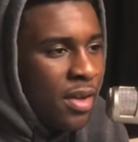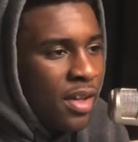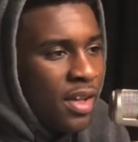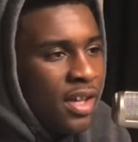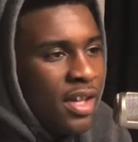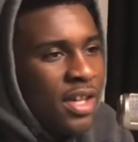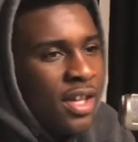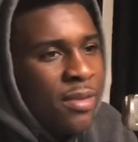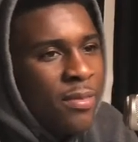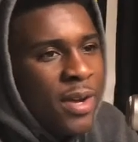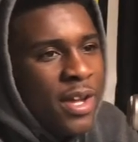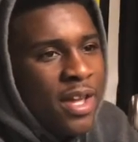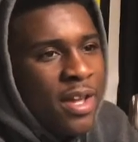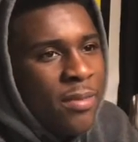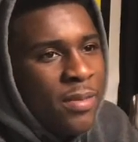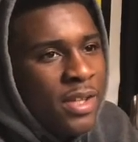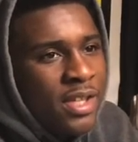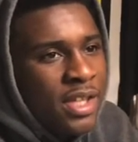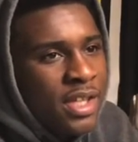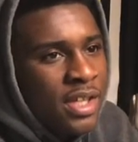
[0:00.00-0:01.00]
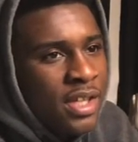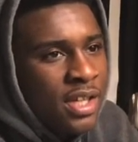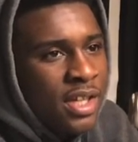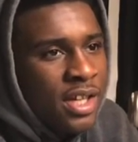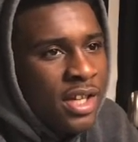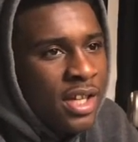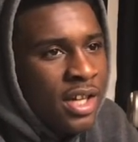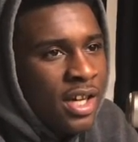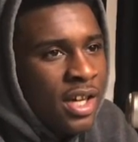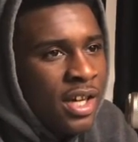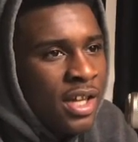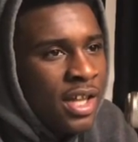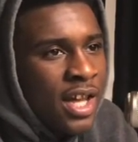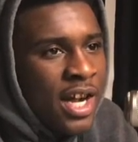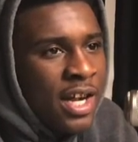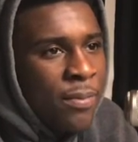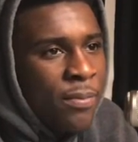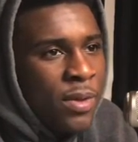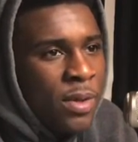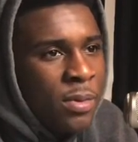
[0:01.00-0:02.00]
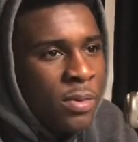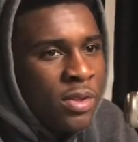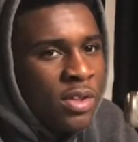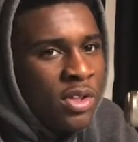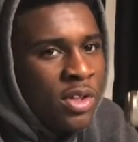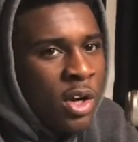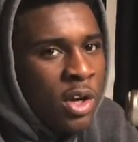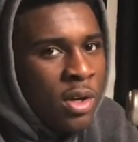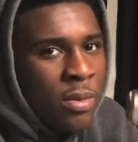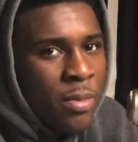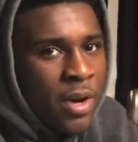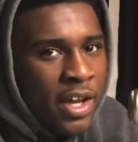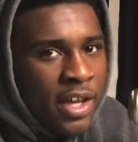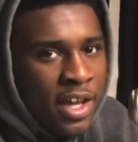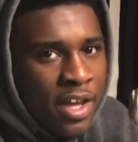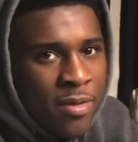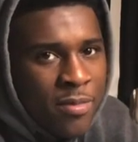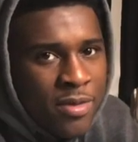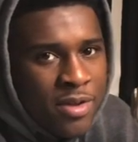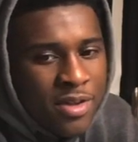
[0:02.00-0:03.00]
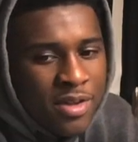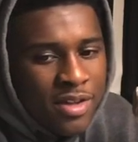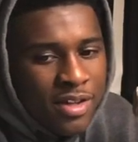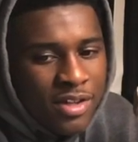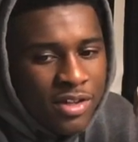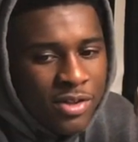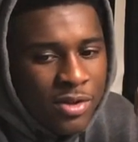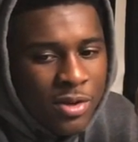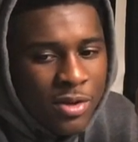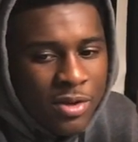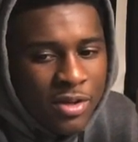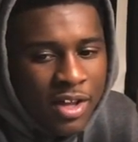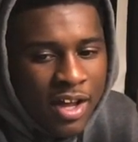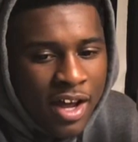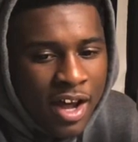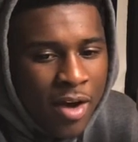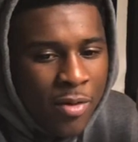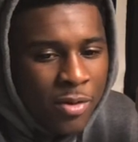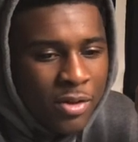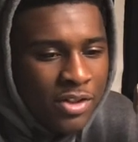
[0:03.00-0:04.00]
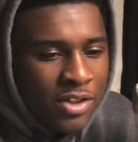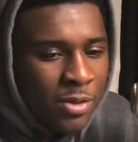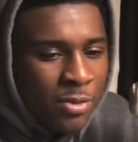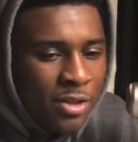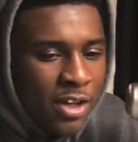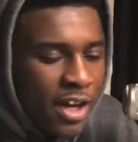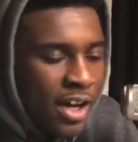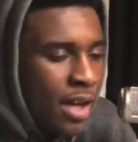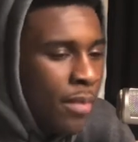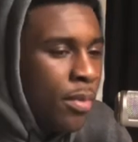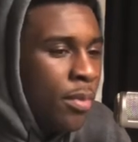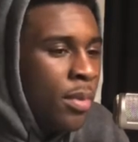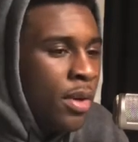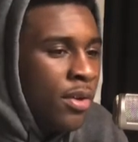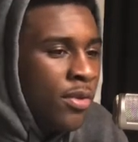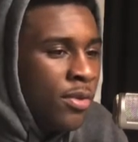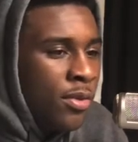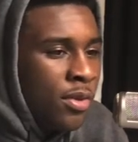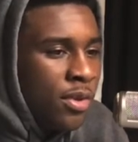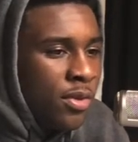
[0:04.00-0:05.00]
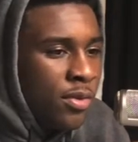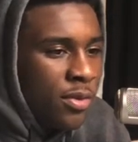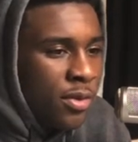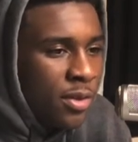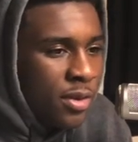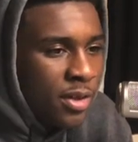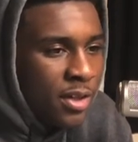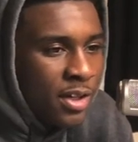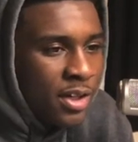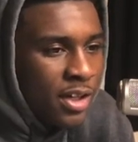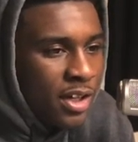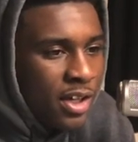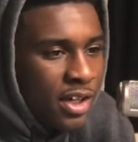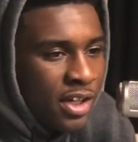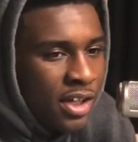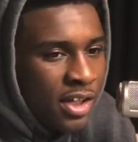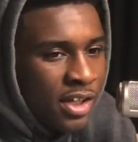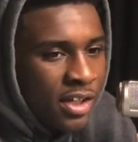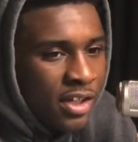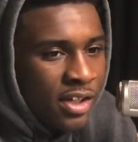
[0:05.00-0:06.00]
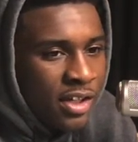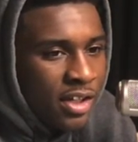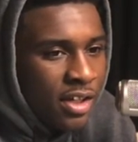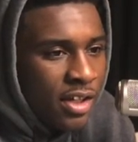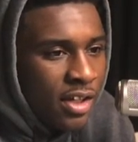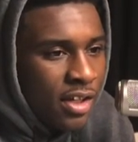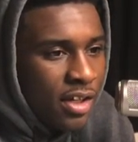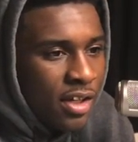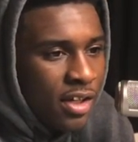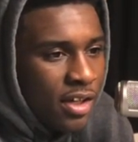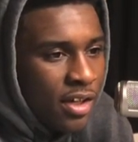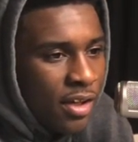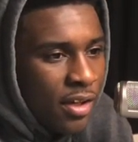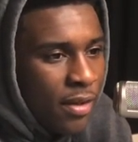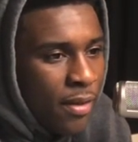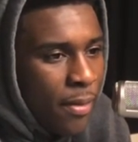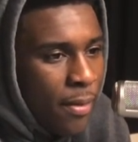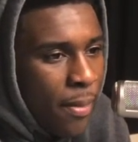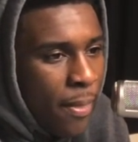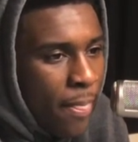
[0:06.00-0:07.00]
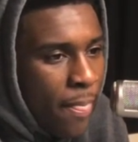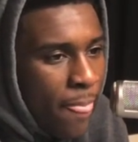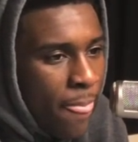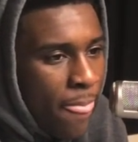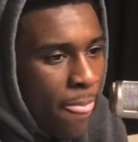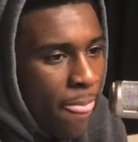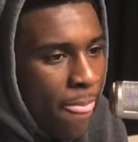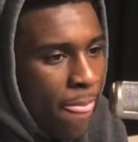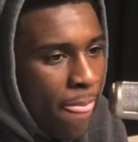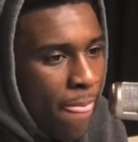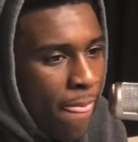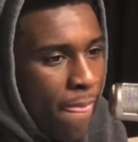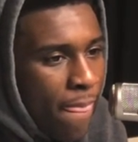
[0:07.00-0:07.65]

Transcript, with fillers: Because Miami just, a lot of people just go to Miami, so, like, I want to see what the hype about, for real, for real. And how you feel about Y N W Melly?